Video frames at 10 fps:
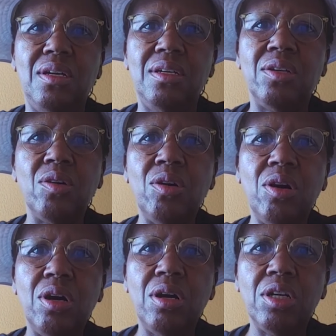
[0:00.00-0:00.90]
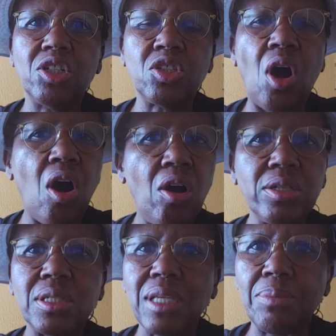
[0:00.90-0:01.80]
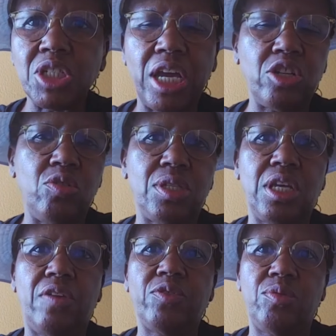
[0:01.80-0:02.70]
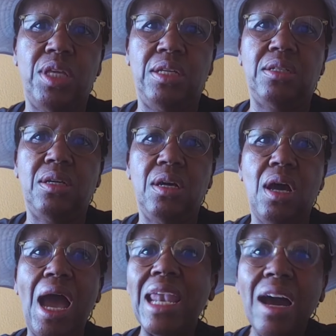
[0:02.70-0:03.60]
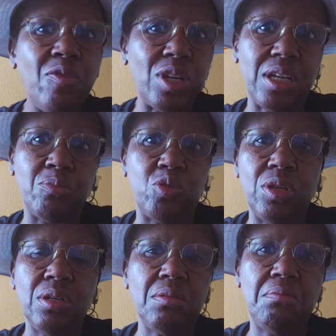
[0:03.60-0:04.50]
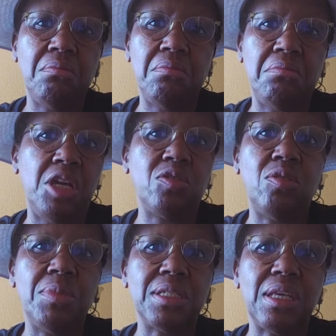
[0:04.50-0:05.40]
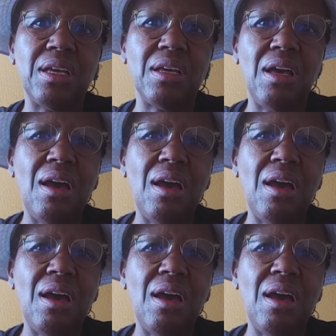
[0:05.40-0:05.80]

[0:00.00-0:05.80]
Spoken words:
You know, don't subject yourself to that. I love what I'm doing, make no mistake.